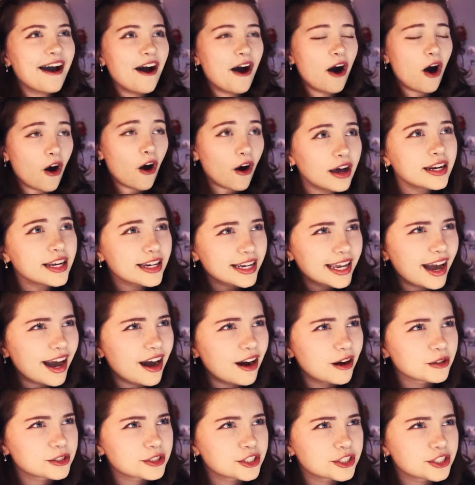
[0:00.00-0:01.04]
on a
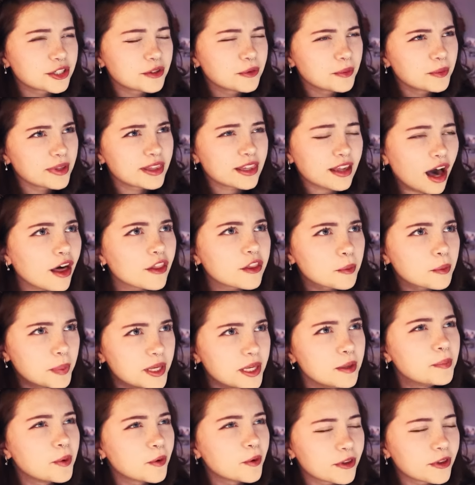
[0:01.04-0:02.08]
couch with other
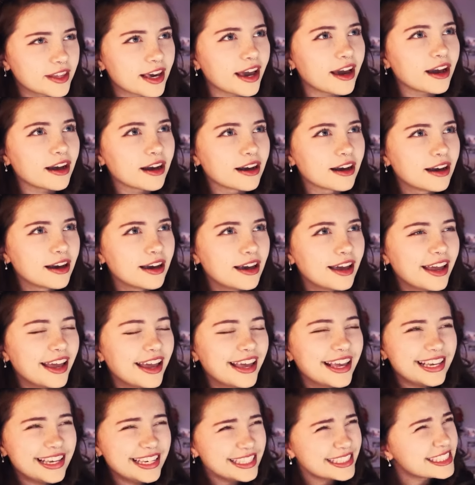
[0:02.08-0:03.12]
people there.
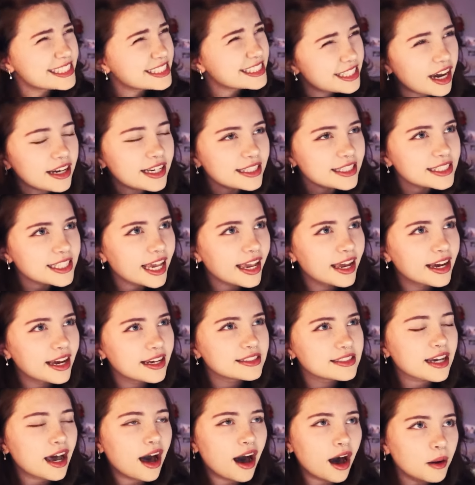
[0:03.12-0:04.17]
He stuck his
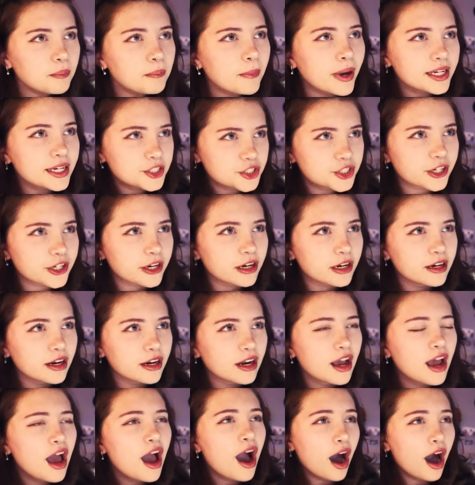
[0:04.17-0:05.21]
hand up my shirt,
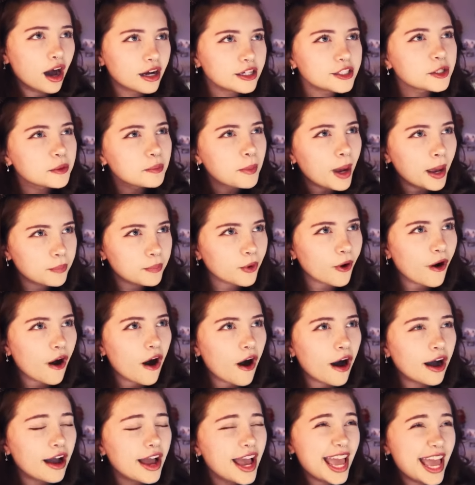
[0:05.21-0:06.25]
under my
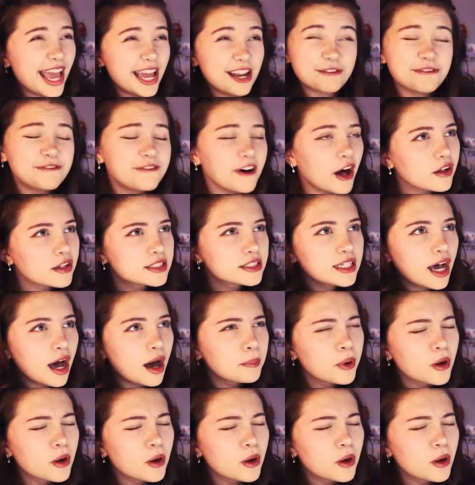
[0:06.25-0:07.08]
bra, and felt up,